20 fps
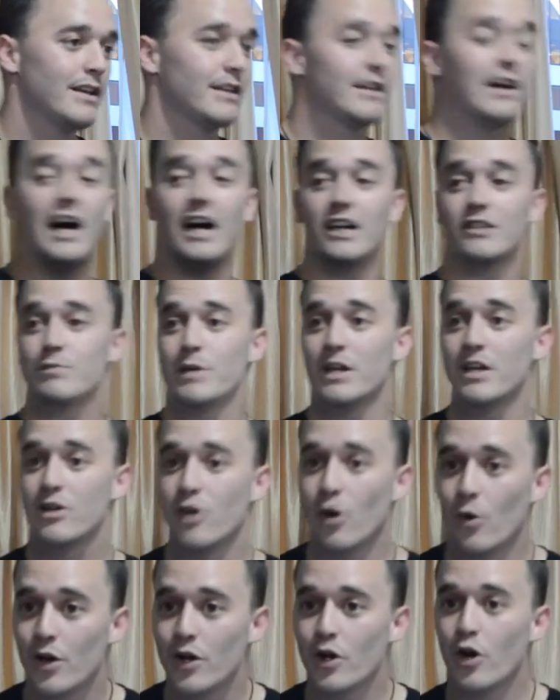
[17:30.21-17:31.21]
God's been
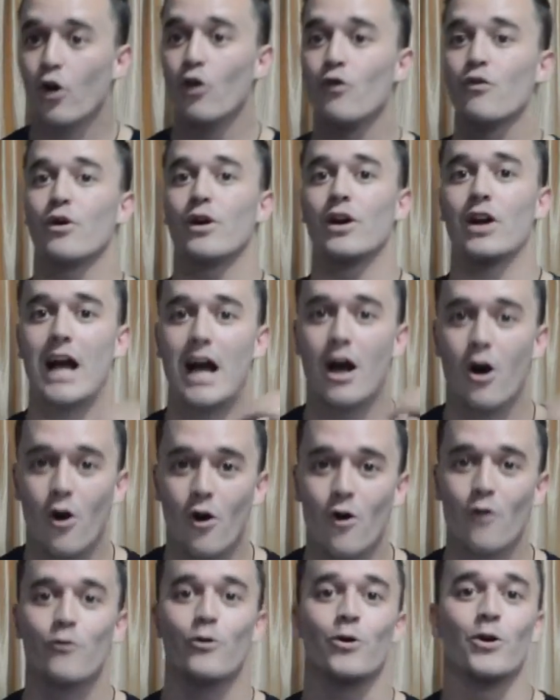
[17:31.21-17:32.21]
going over it
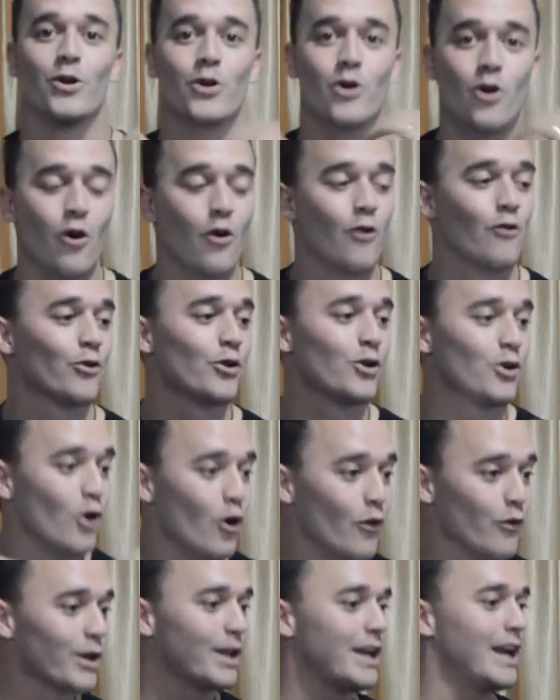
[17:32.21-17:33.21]
over and over and
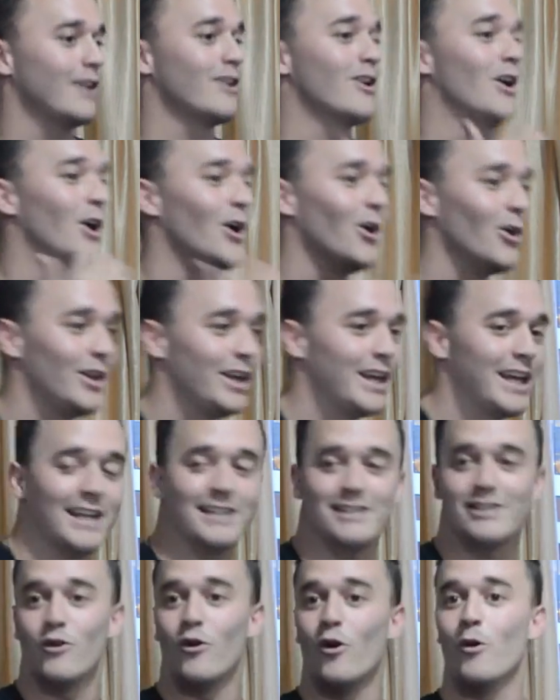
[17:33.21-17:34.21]
over again, calling
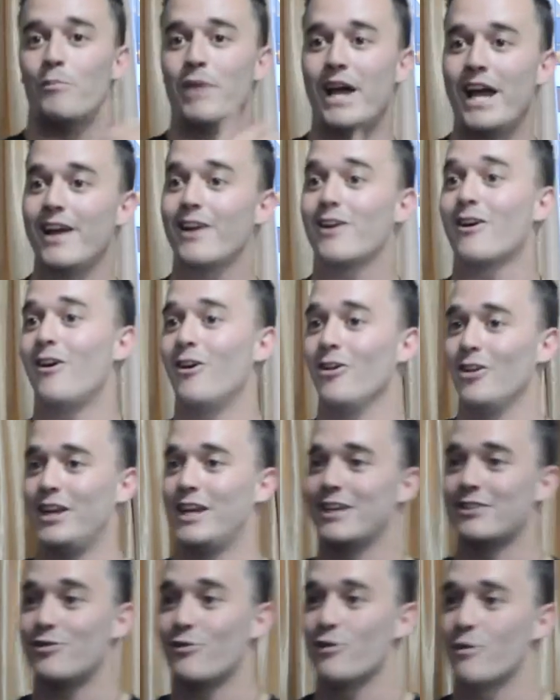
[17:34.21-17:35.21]
it to obey, calling
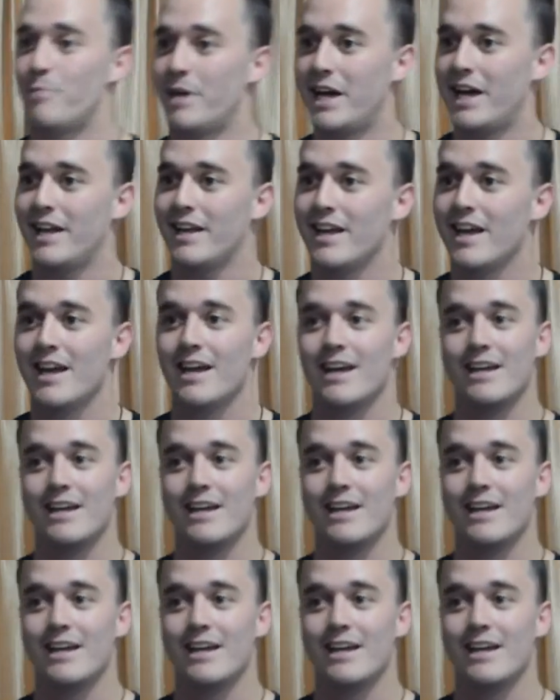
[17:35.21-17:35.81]
it to repent.